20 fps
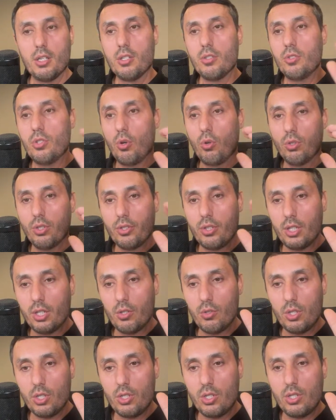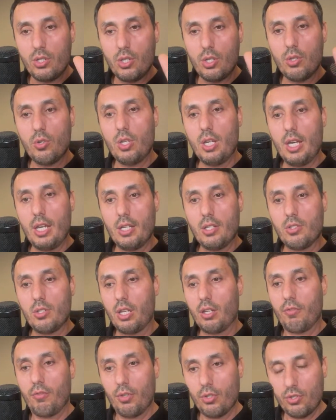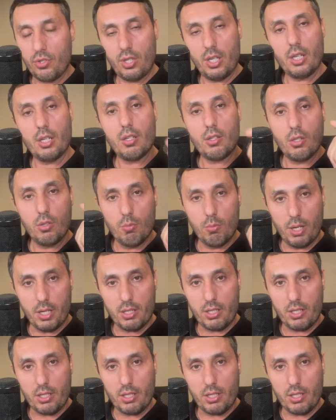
The only thing you need to do is first thing, you must